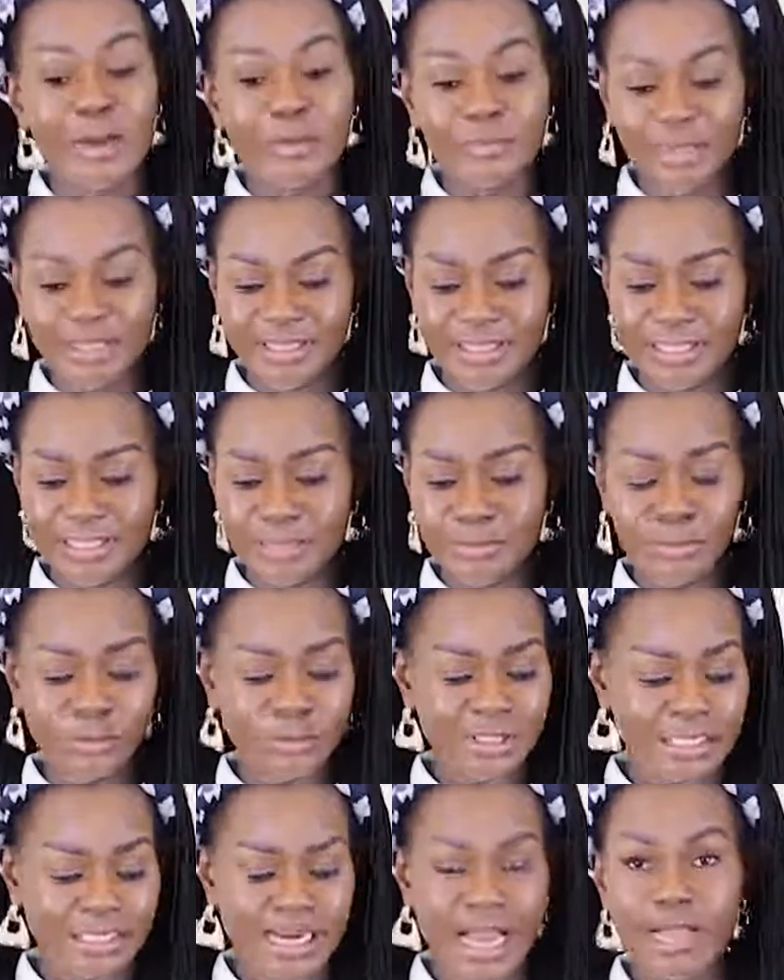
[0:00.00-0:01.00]
But this
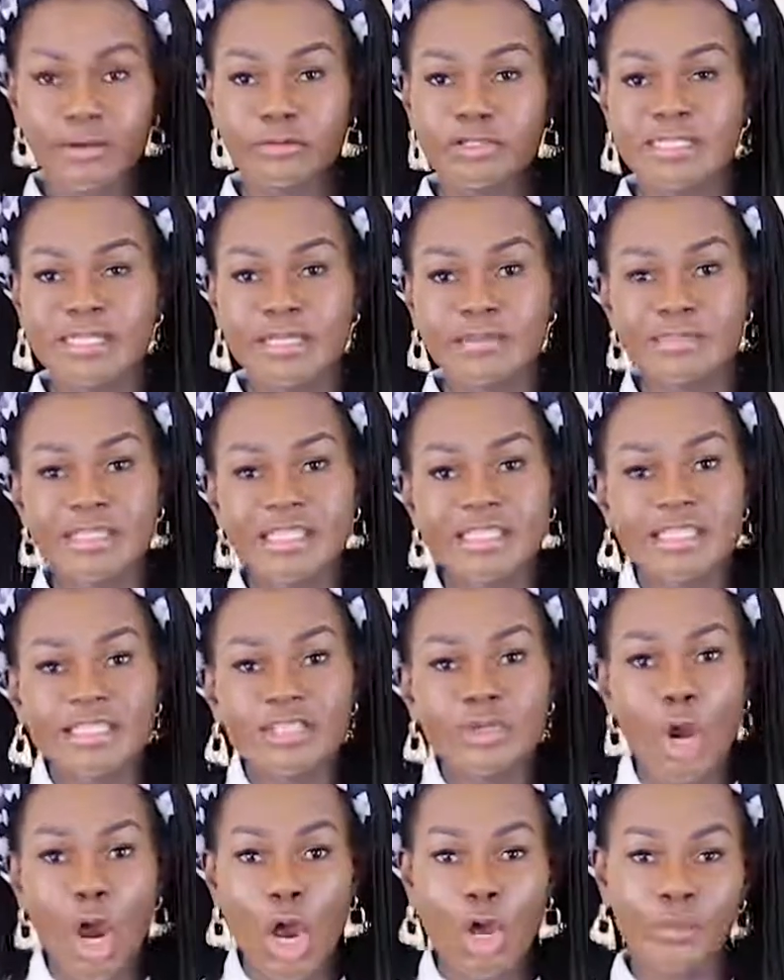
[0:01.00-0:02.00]
morning I was tempted
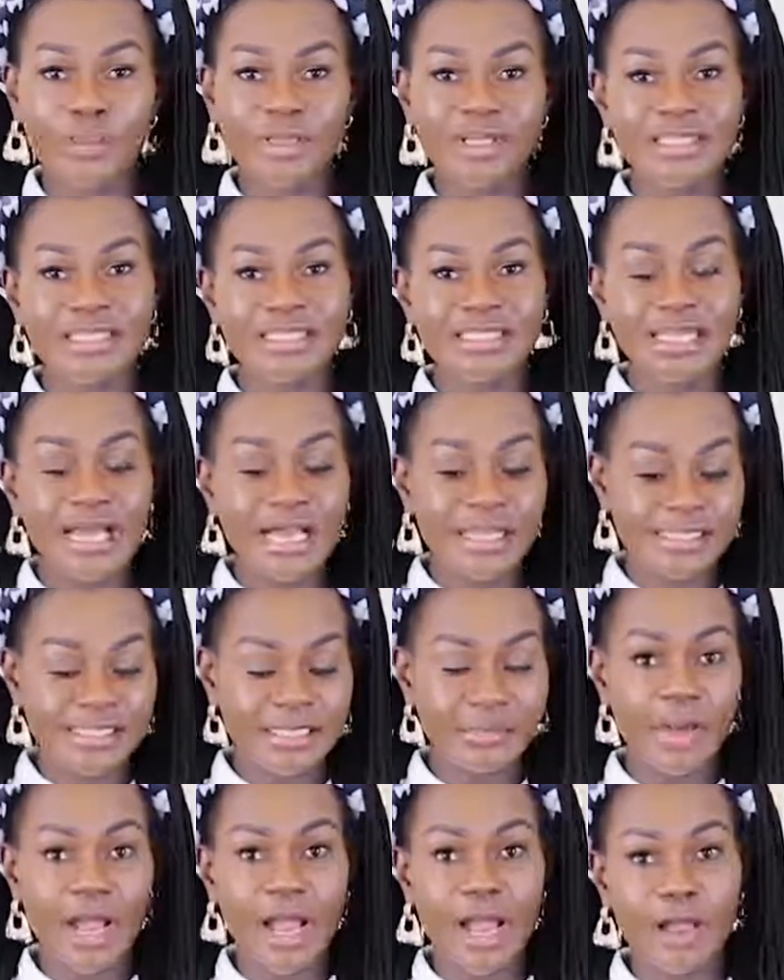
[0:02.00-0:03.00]
to open this
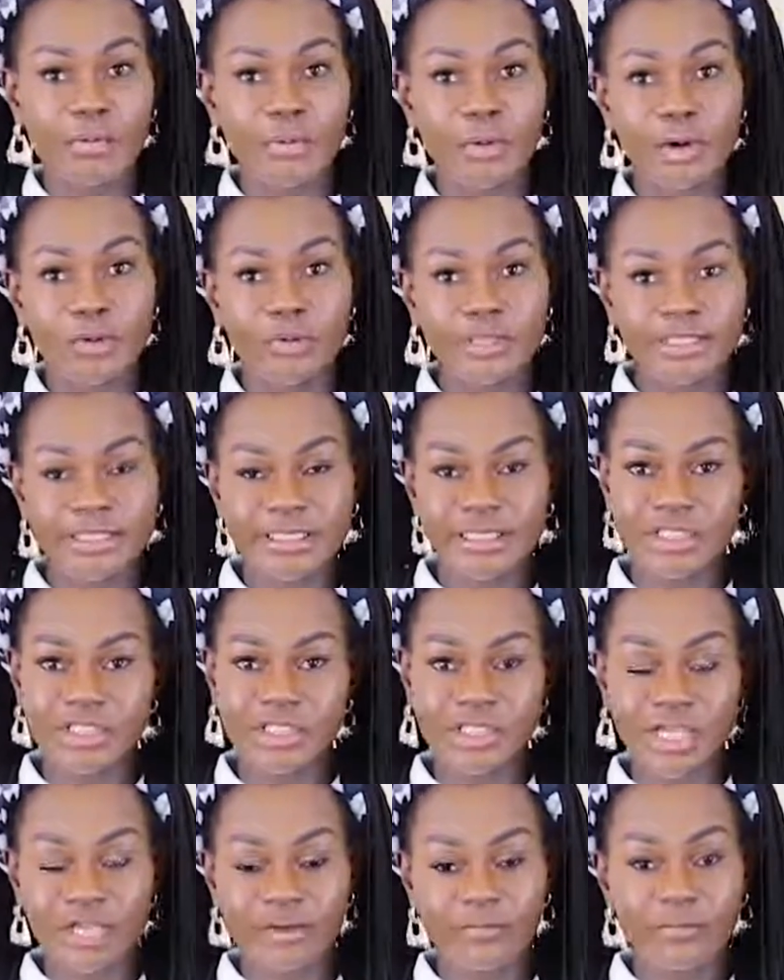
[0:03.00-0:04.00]
item up only to
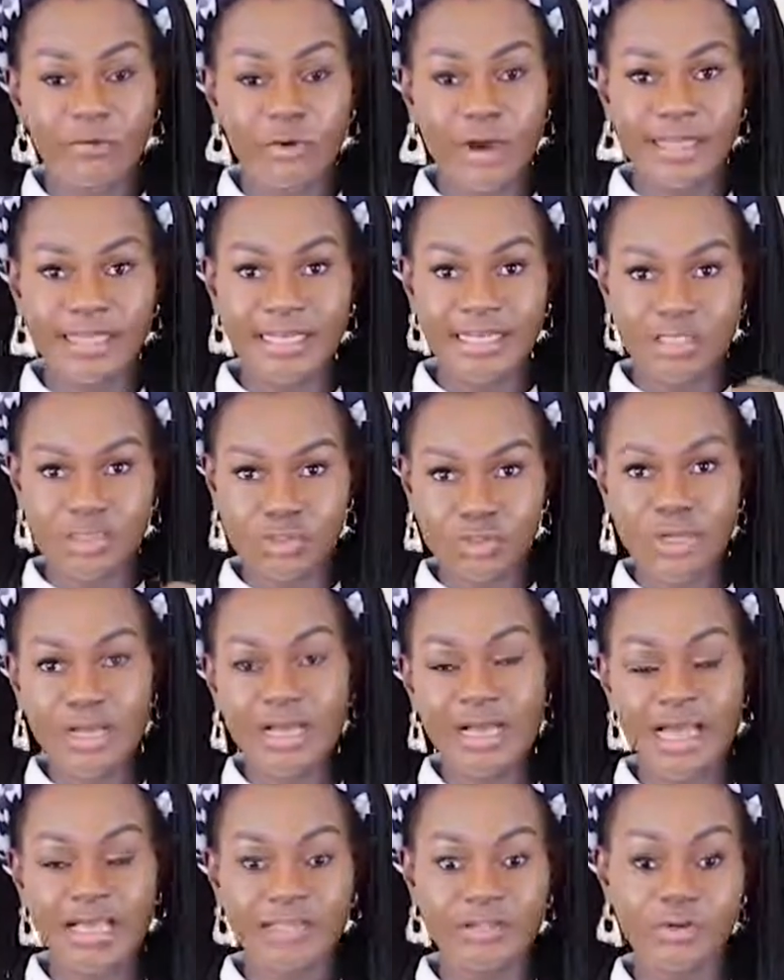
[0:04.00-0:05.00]
check for an extra
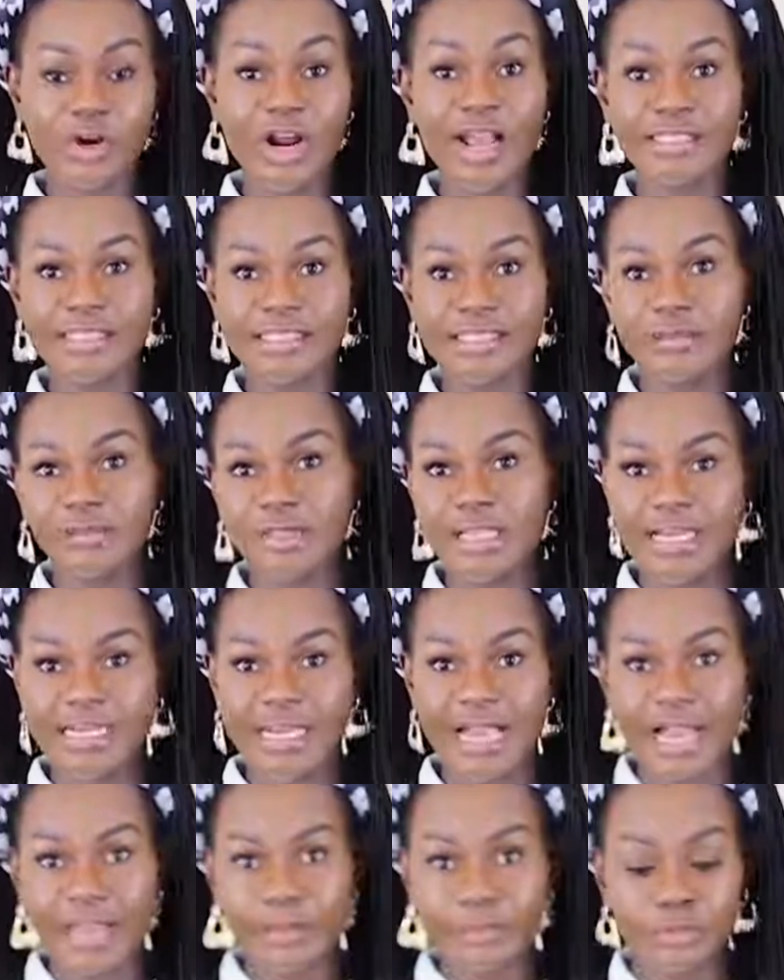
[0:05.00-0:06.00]
other item that
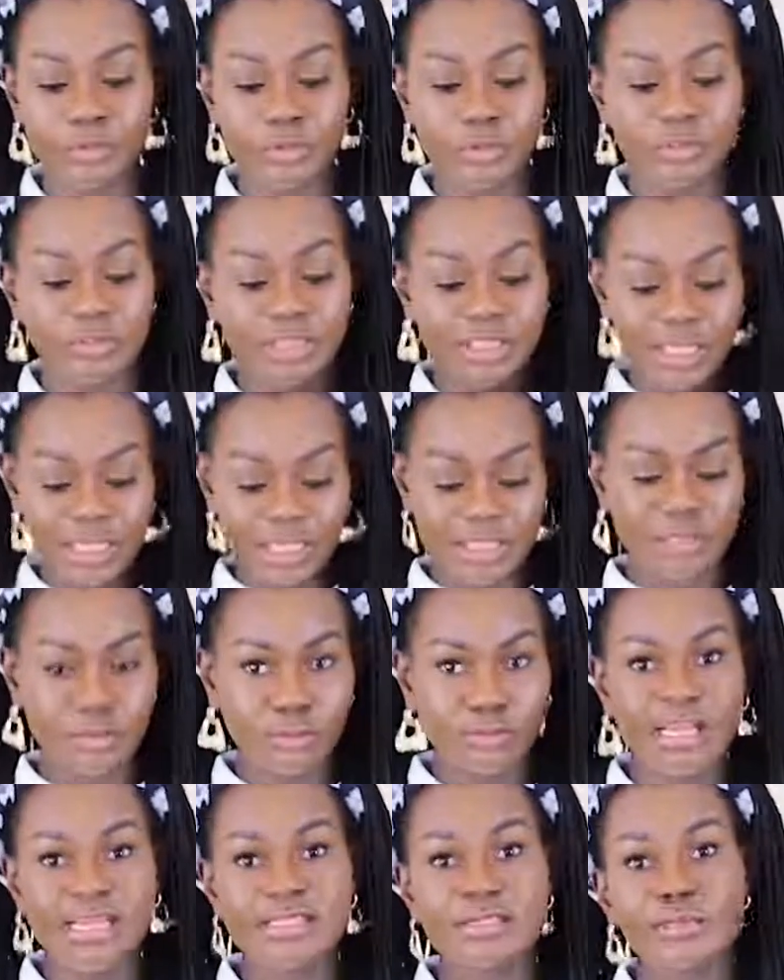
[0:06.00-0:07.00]
I bought.
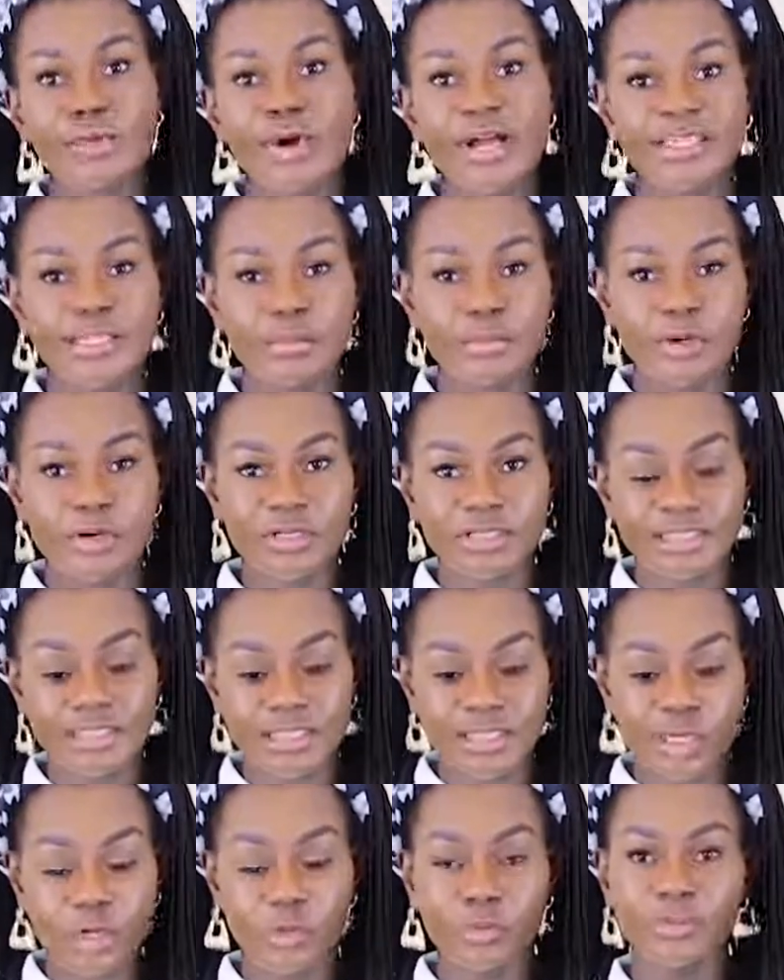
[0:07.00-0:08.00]
So that's why the box
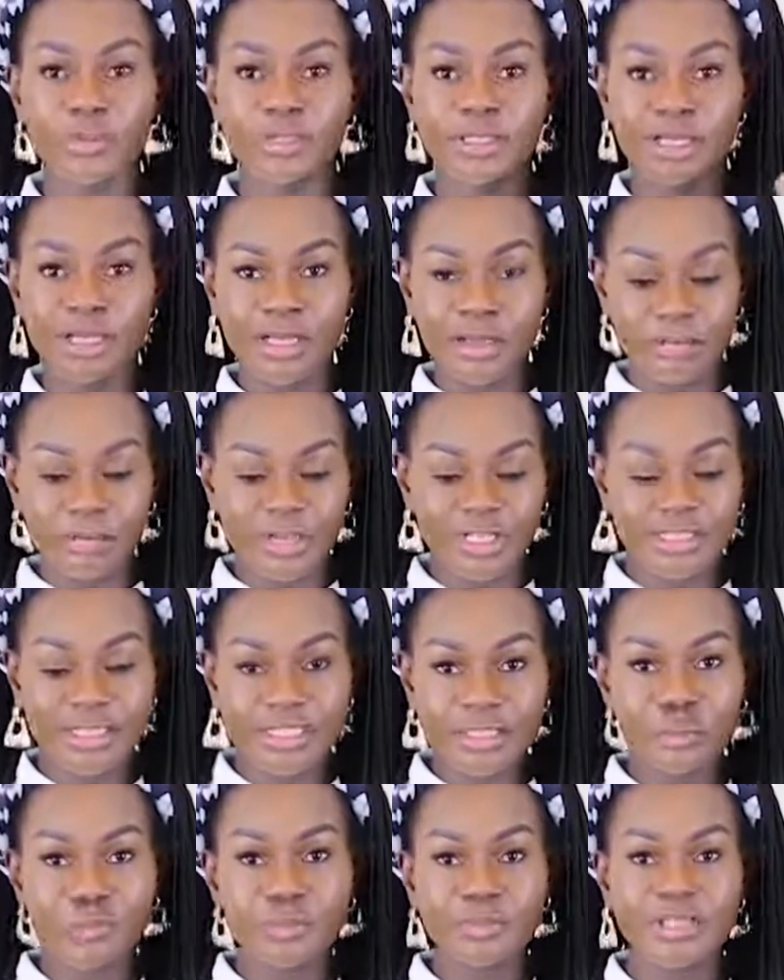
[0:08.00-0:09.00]
is open. But
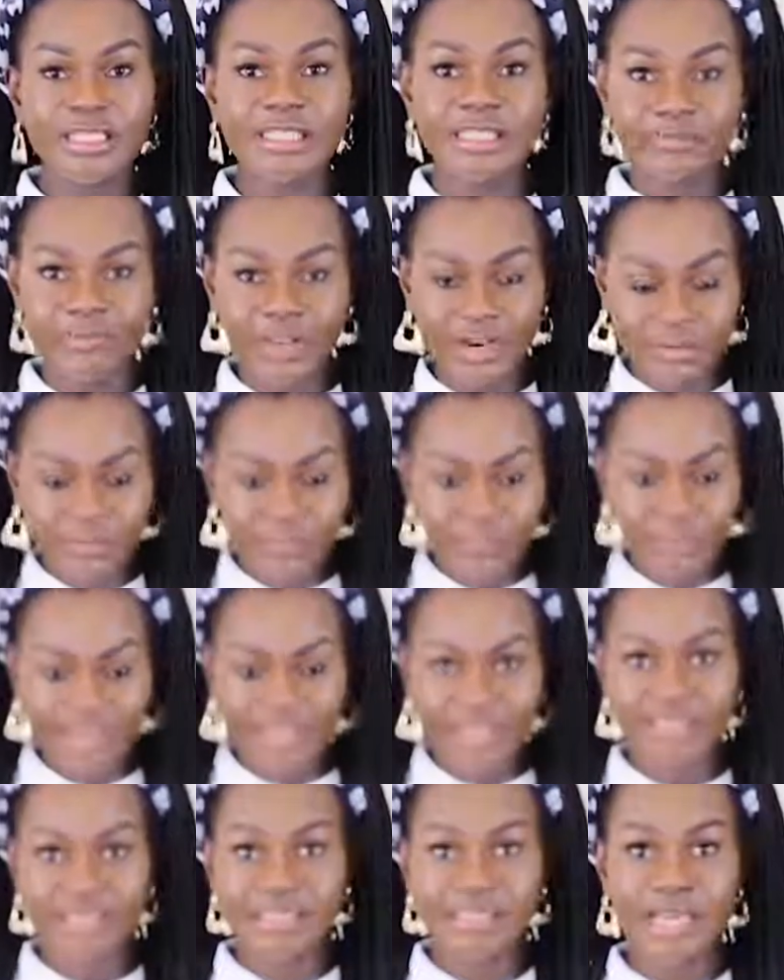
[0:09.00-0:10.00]
this will be the very
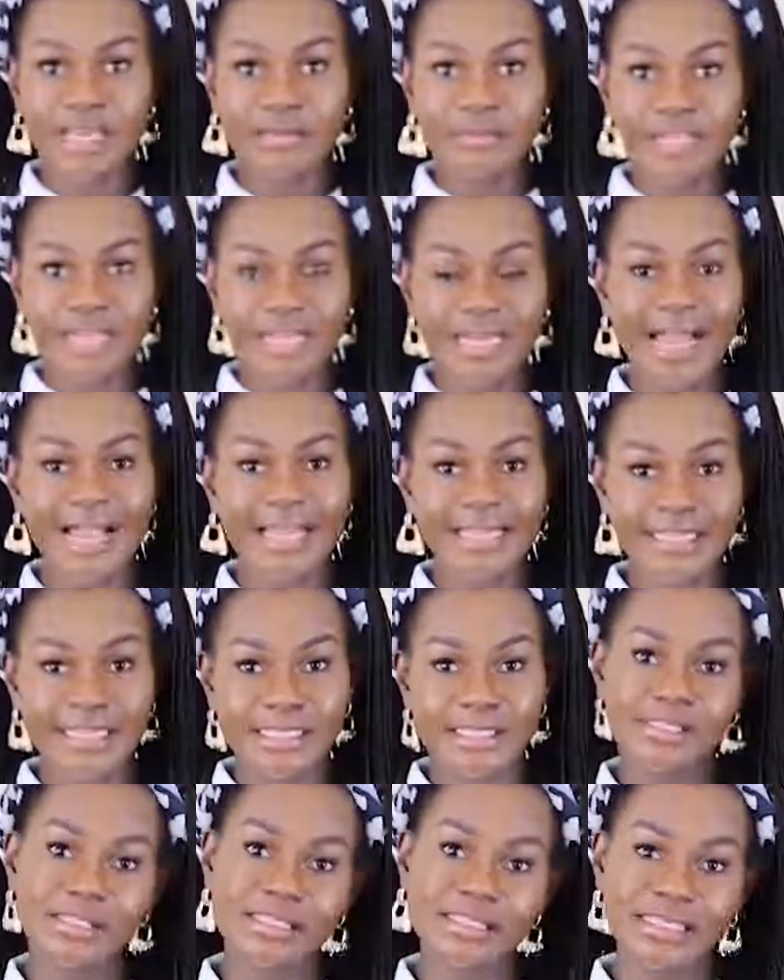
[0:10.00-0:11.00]
first time that I
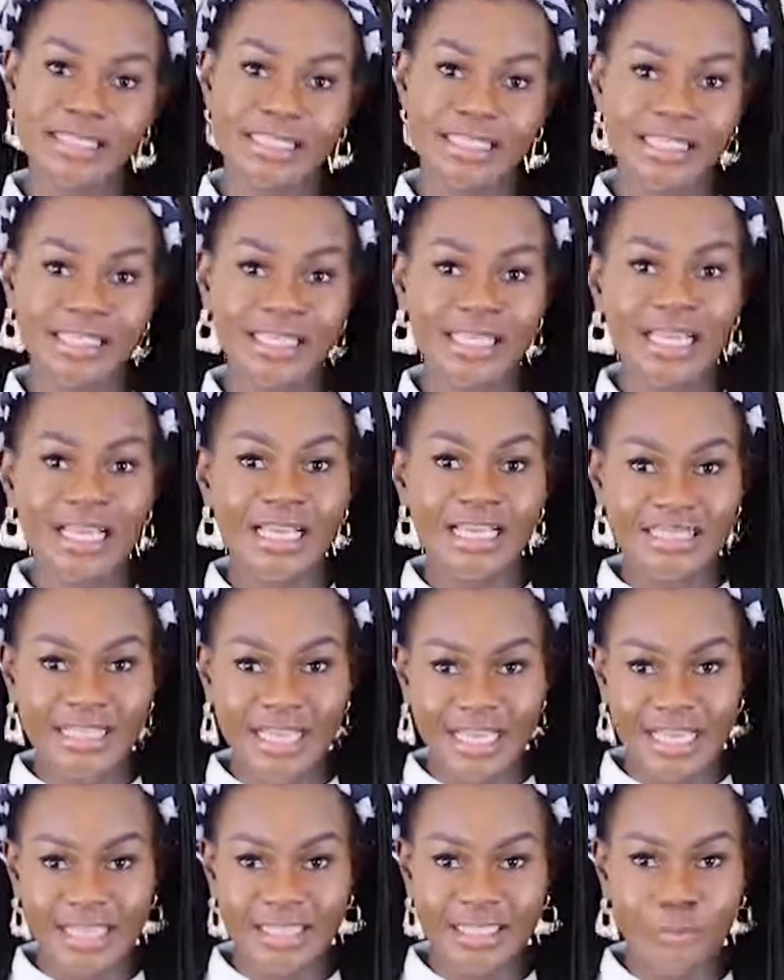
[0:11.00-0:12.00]
get to see
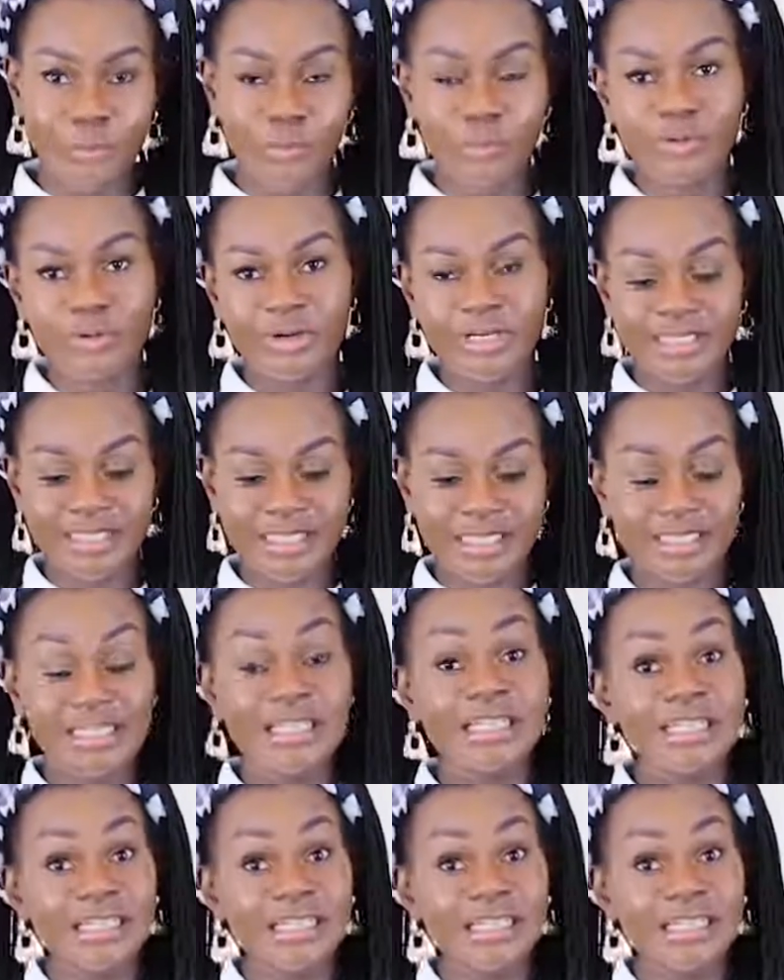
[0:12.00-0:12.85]
the edible printer.